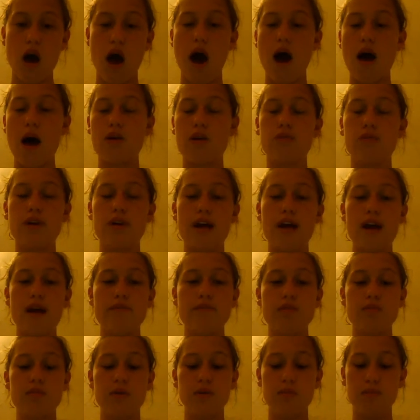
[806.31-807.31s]
I don't want to
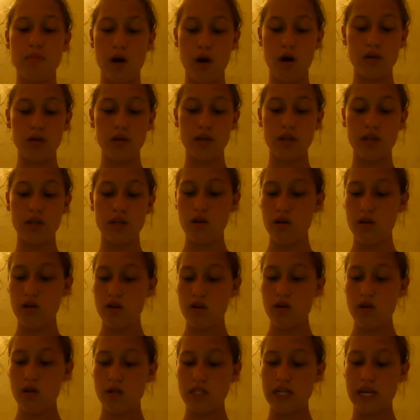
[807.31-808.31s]
have to be bawling,
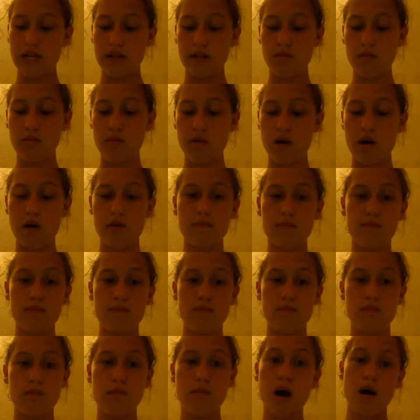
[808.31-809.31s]
telling my mom,
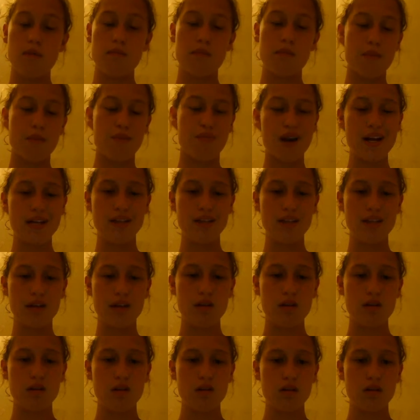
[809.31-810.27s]
"Mom, I'm pregnant."